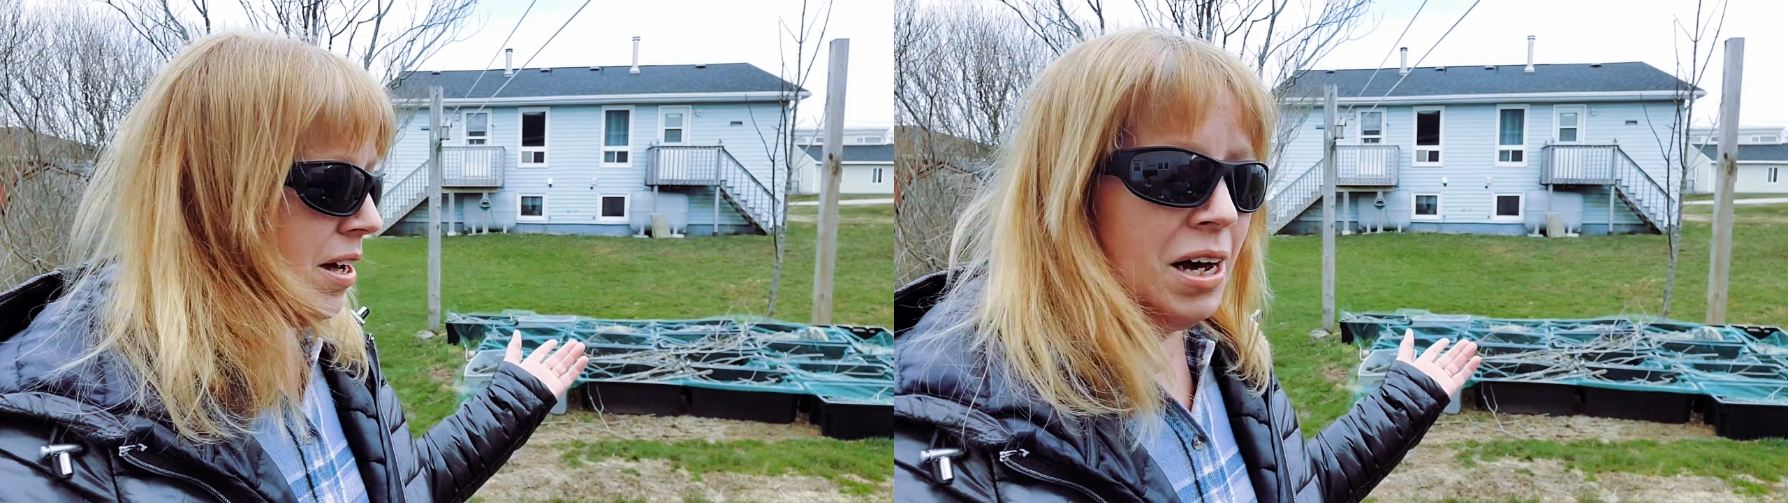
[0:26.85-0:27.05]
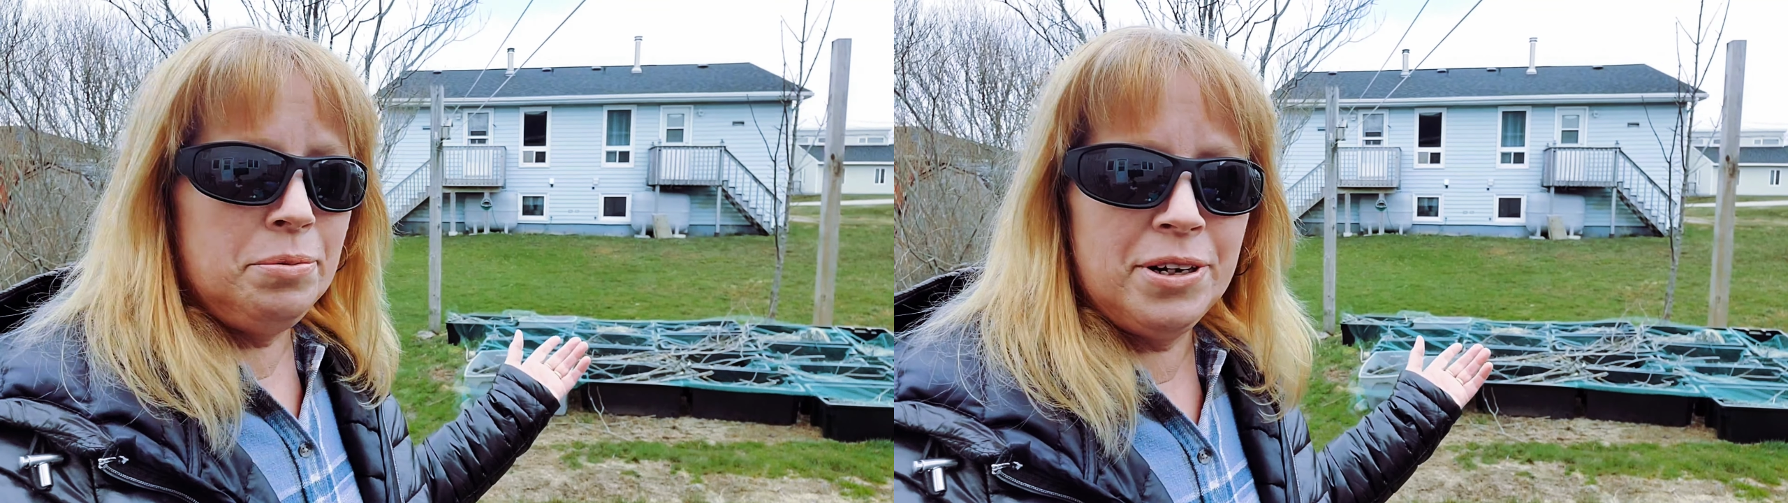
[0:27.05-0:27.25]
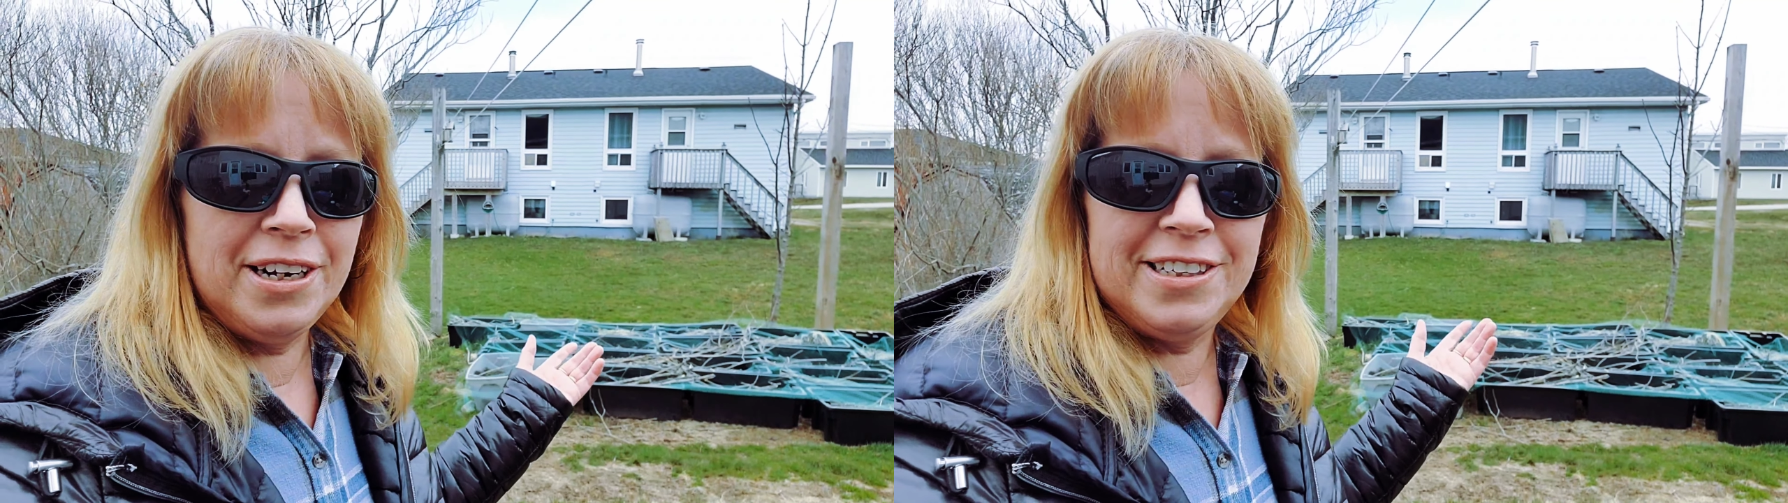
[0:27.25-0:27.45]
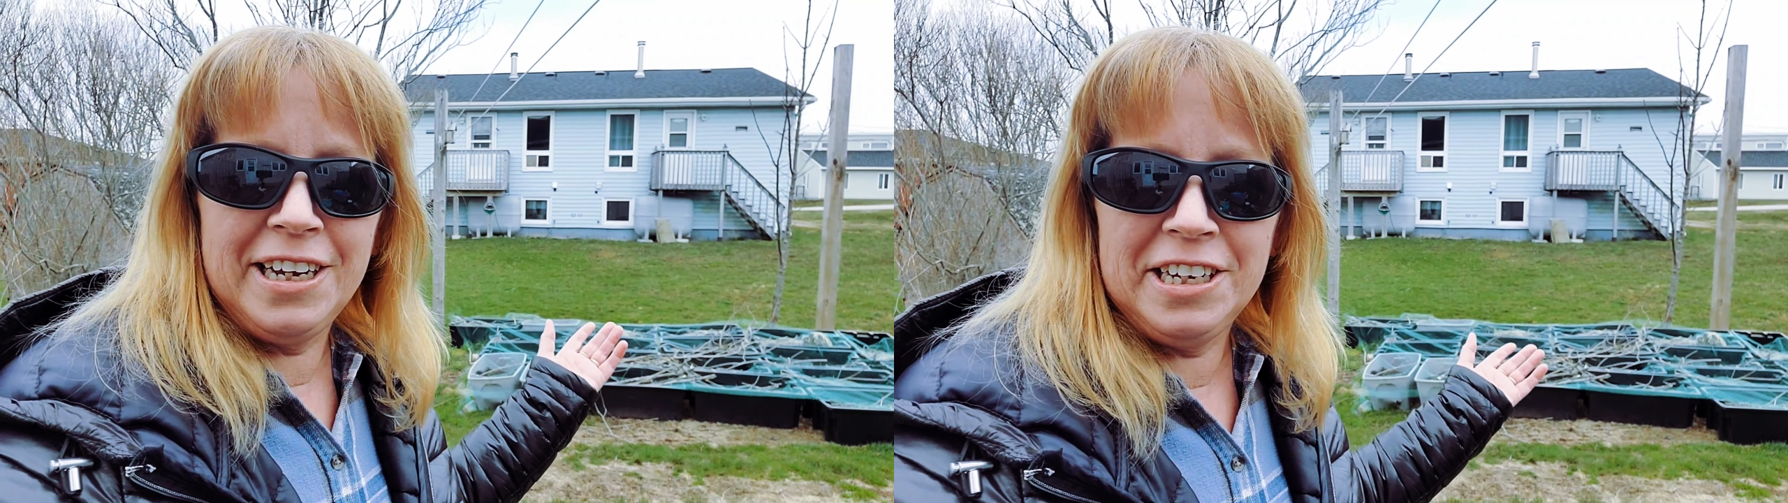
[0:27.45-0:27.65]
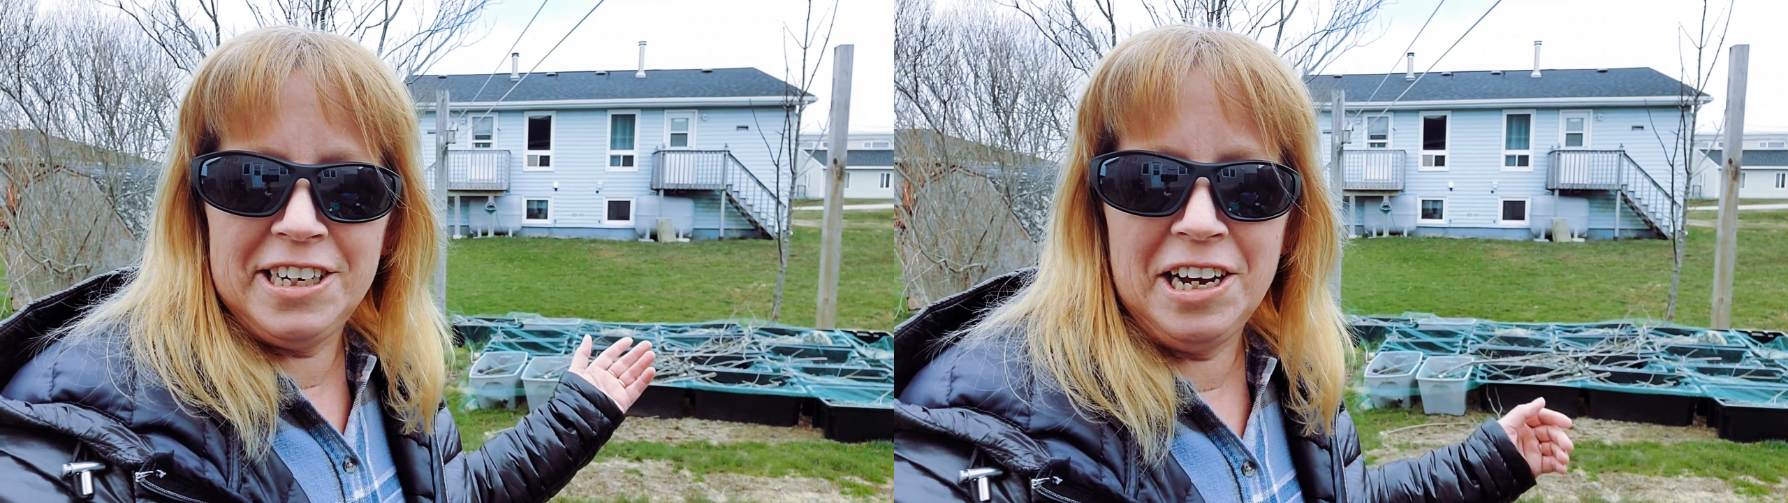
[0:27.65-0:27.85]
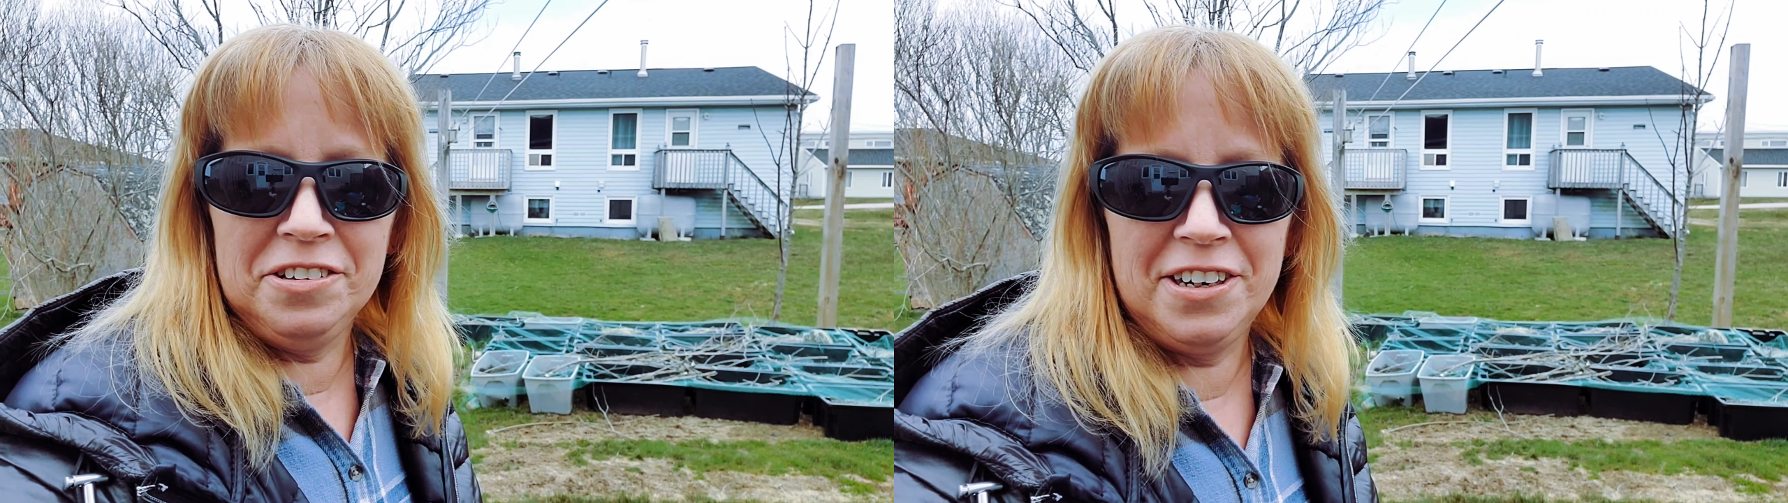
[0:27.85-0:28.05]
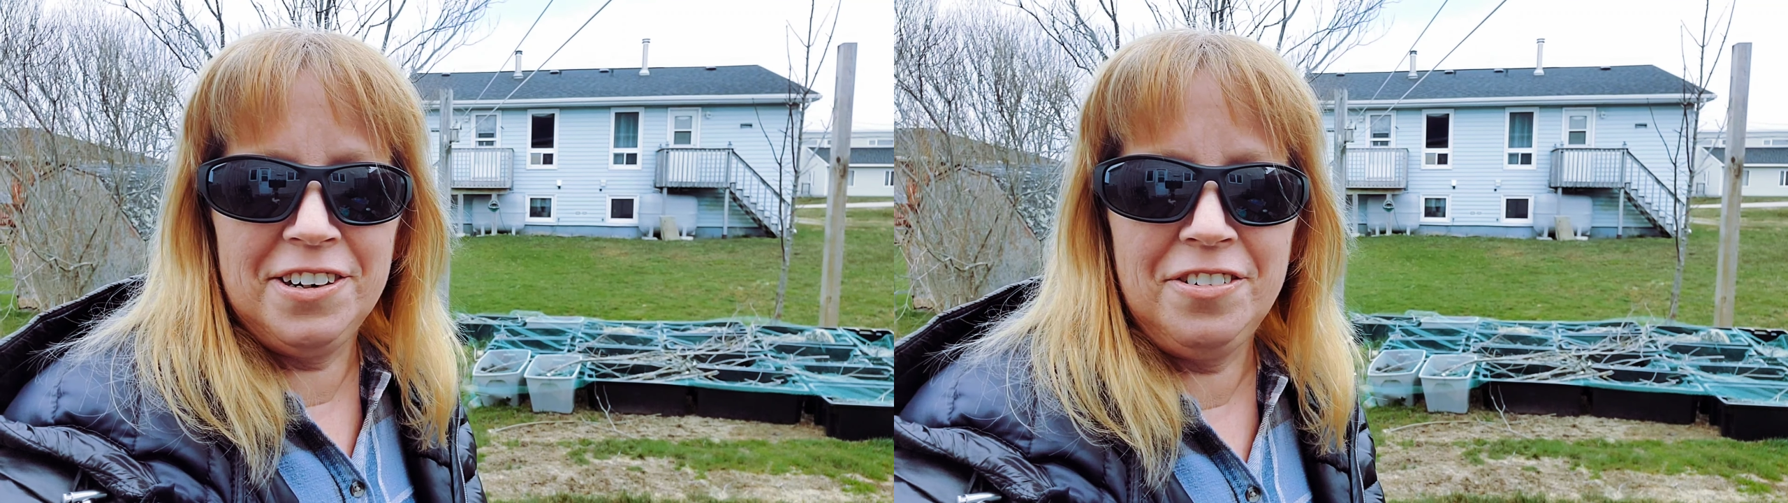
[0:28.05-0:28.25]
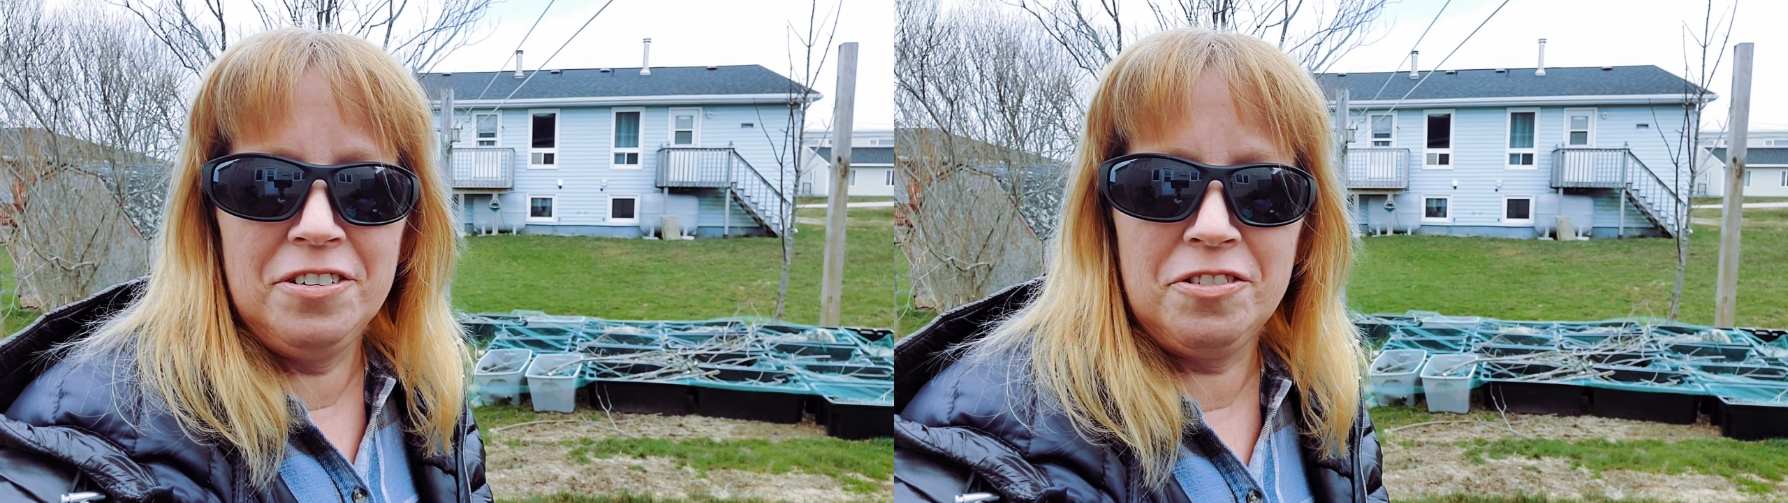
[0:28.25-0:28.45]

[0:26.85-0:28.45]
How about I take you down there